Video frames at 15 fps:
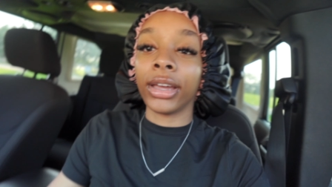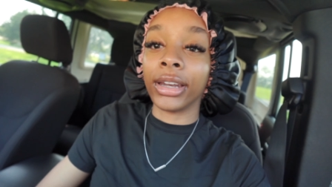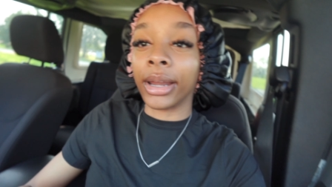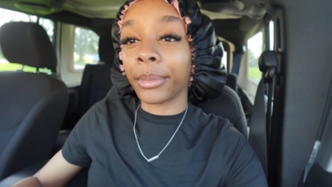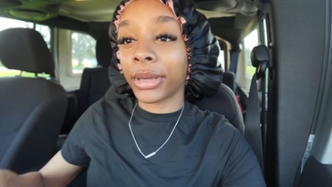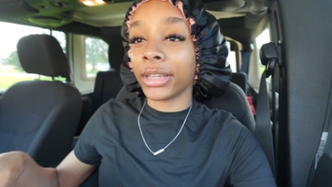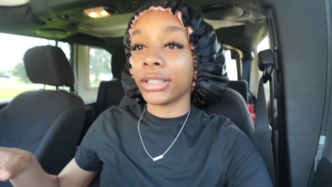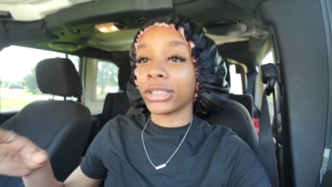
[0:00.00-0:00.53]
and
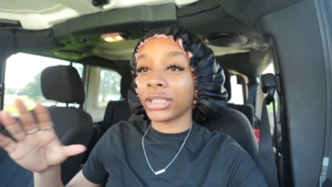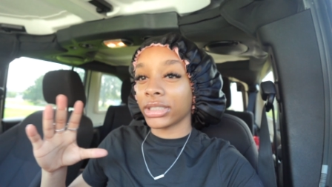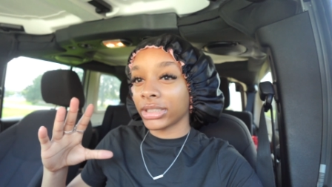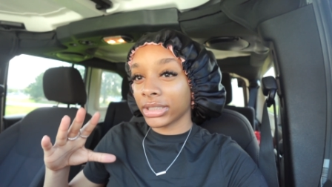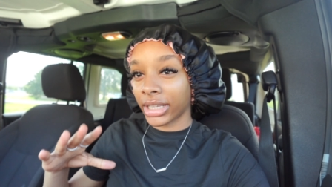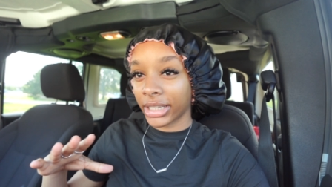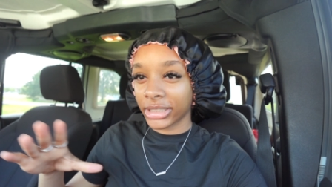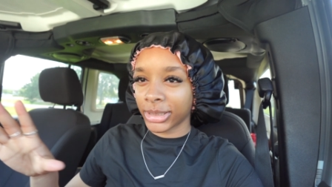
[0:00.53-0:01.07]
I'm getting to
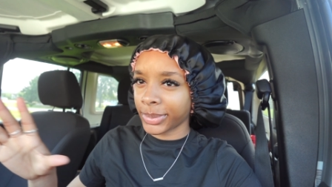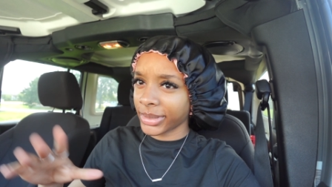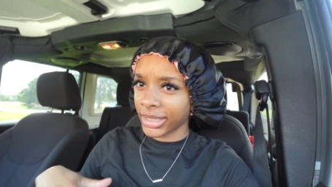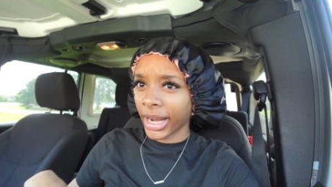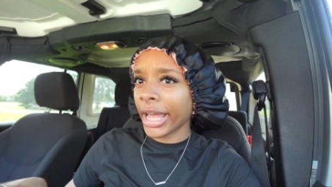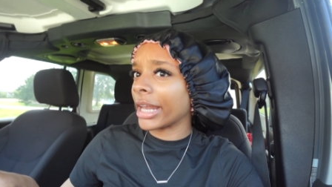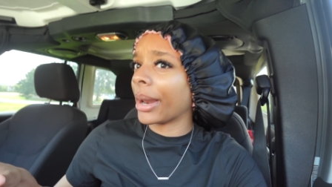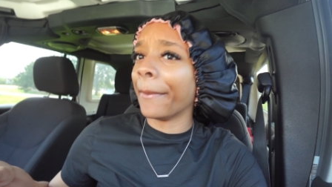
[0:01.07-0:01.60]
like spend the
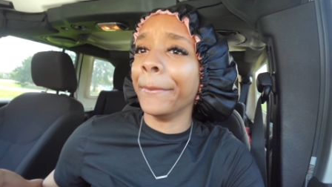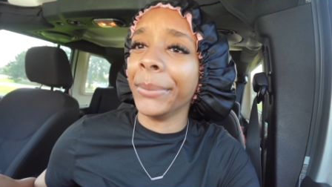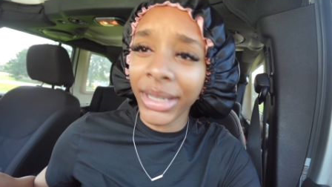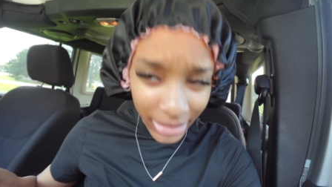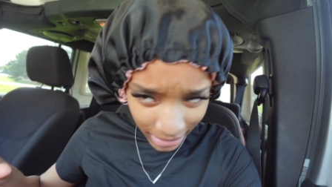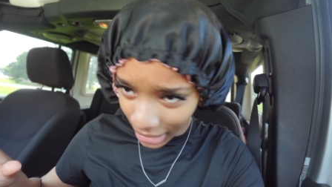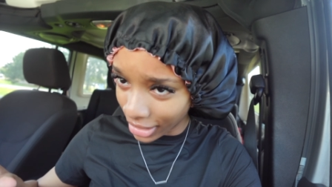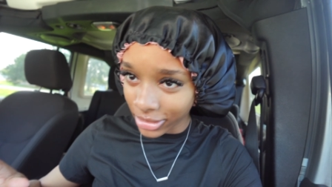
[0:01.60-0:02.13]
night in a
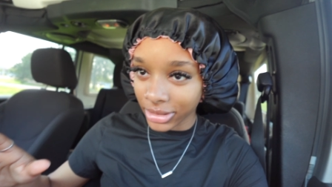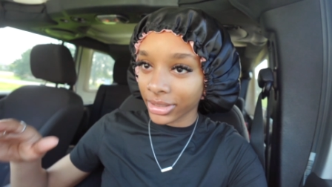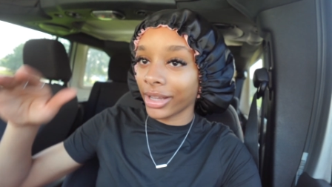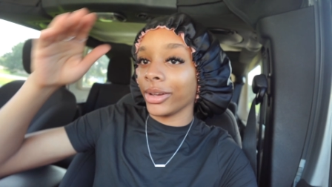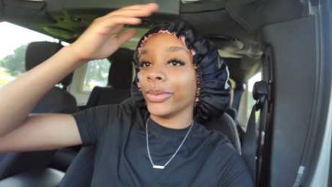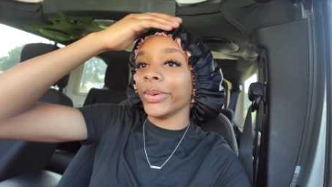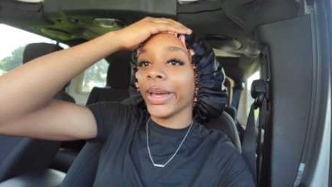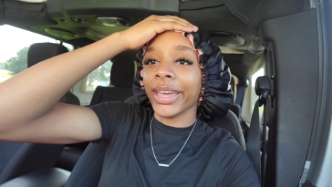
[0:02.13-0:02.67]
beach house.
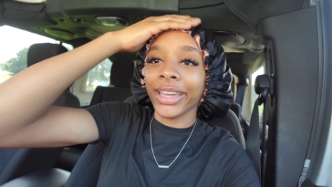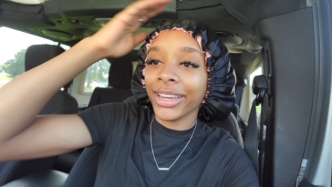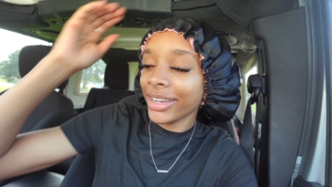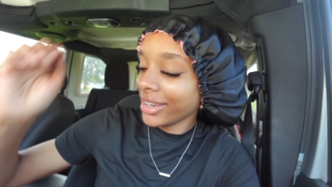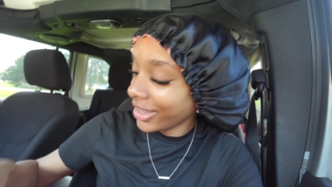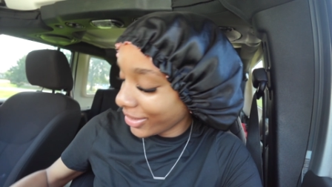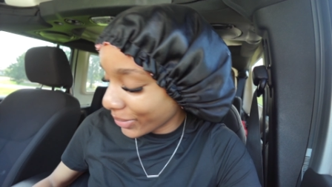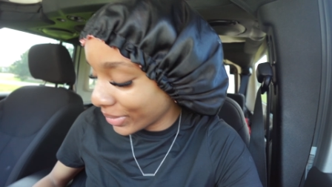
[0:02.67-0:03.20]
Like what?
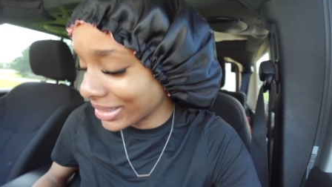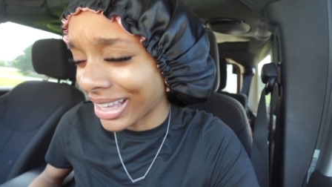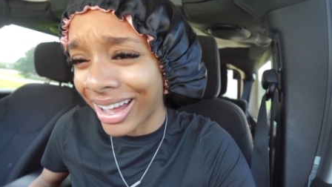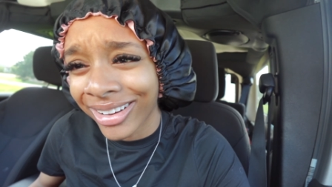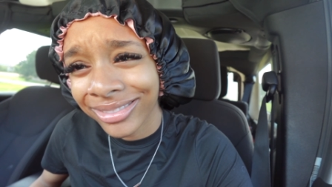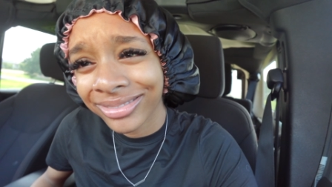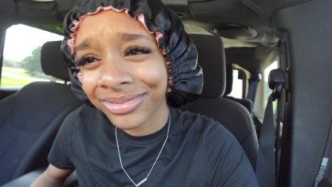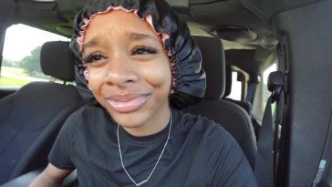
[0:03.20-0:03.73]

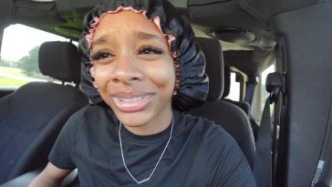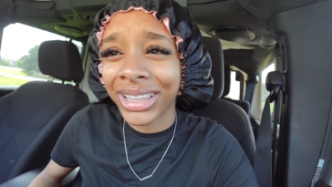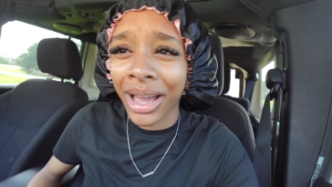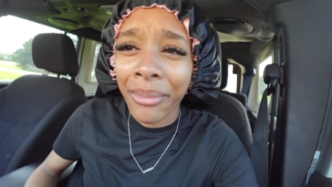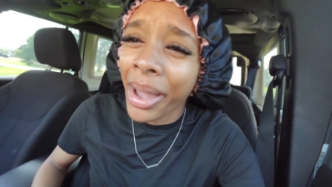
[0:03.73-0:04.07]
Without without